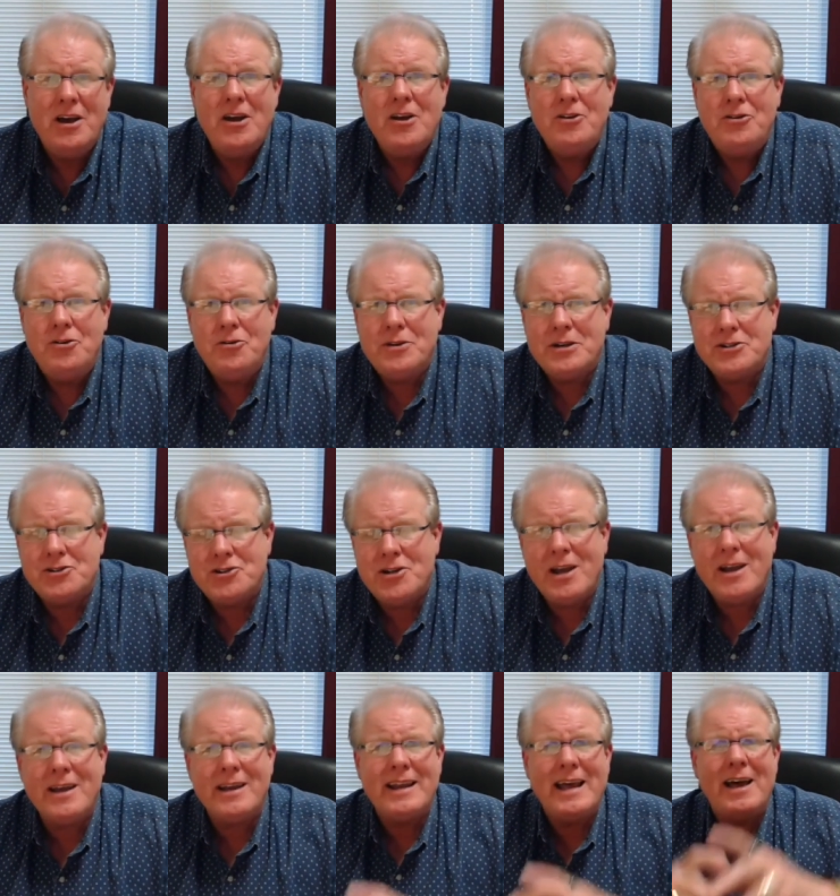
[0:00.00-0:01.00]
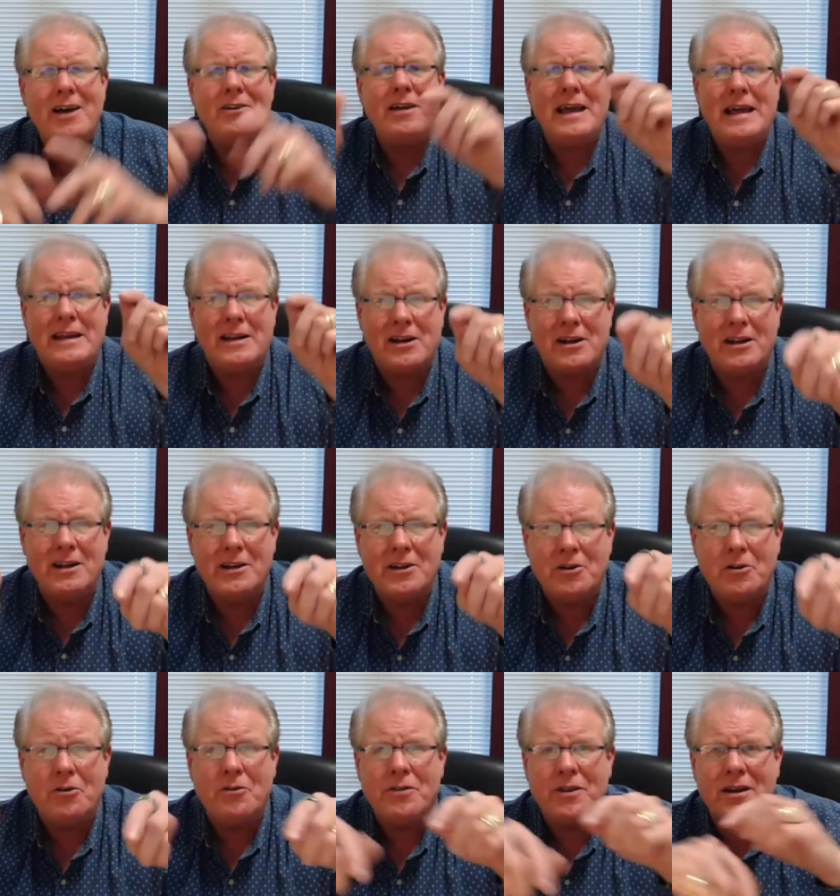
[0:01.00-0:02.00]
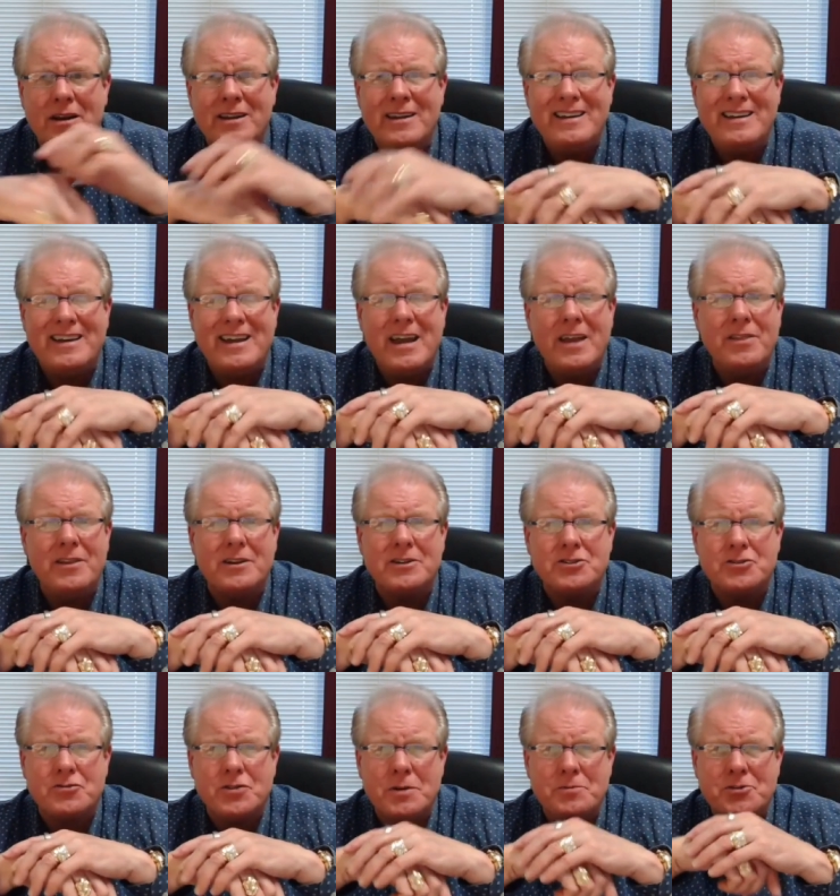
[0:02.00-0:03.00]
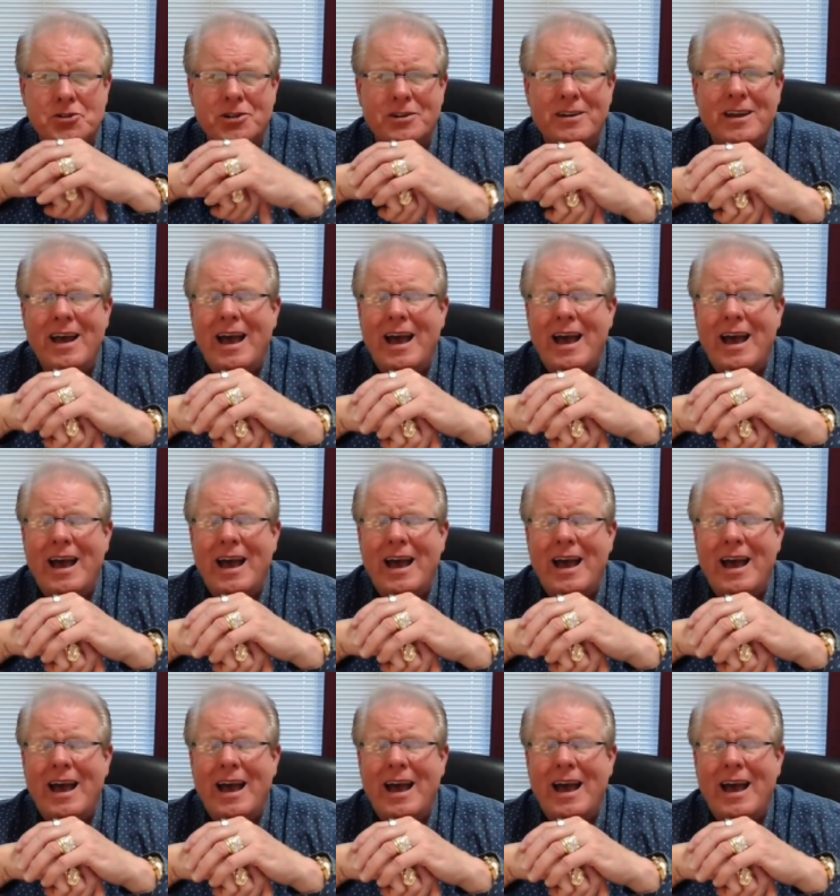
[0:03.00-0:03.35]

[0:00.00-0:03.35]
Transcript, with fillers: You can check it out and click on the link in the description.